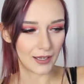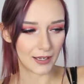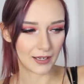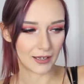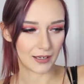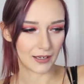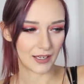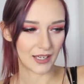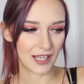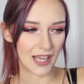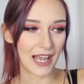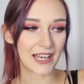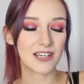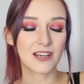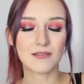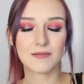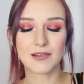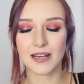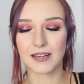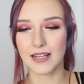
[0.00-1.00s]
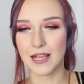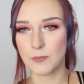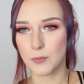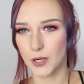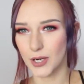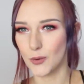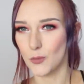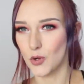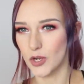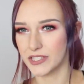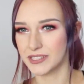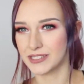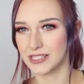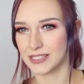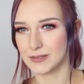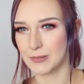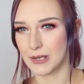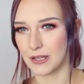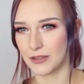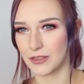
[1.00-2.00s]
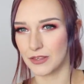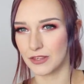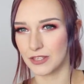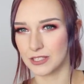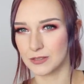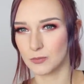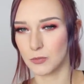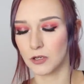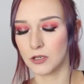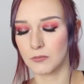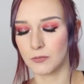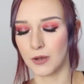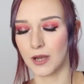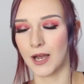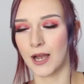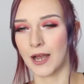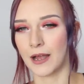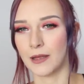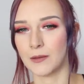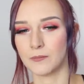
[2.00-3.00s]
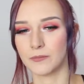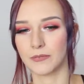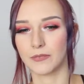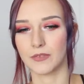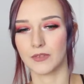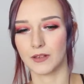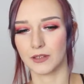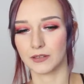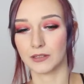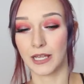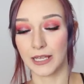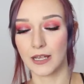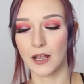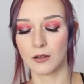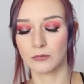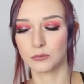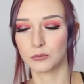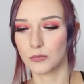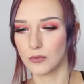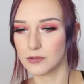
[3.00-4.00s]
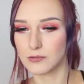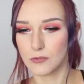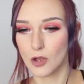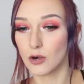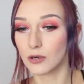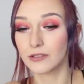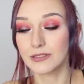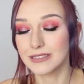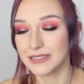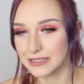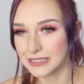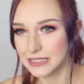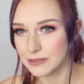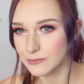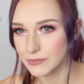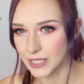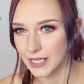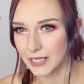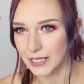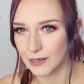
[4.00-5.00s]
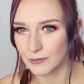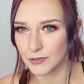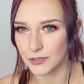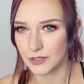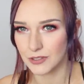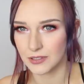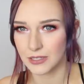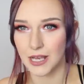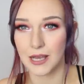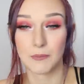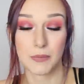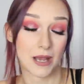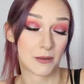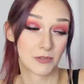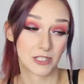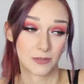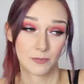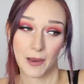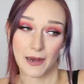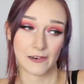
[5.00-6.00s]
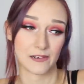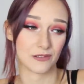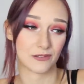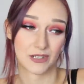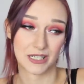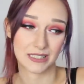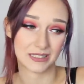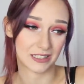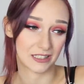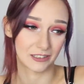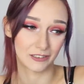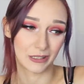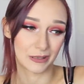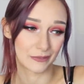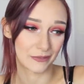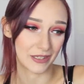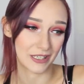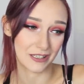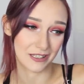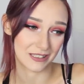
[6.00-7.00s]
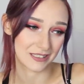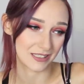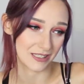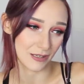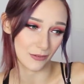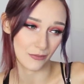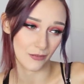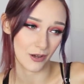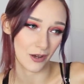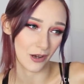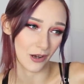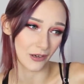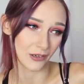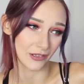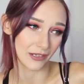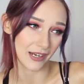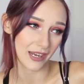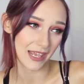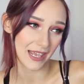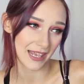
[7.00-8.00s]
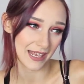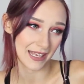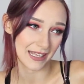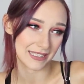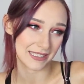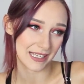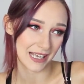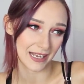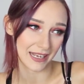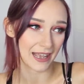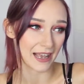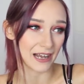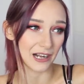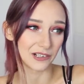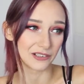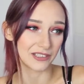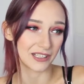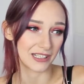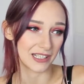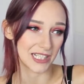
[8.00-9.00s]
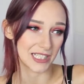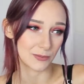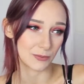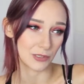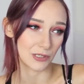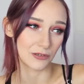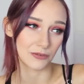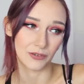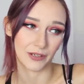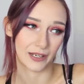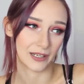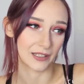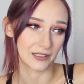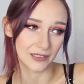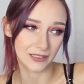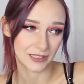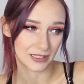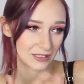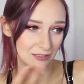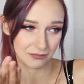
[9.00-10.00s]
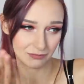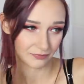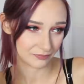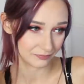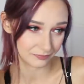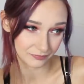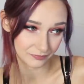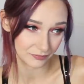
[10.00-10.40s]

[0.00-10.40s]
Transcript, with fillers: I know I'm kind of like putting words in his mouth at this point, but I'm like, i or it seems like I'm doing that, but I'm just paraphrasing a lot of the other stuff on his account and his profile and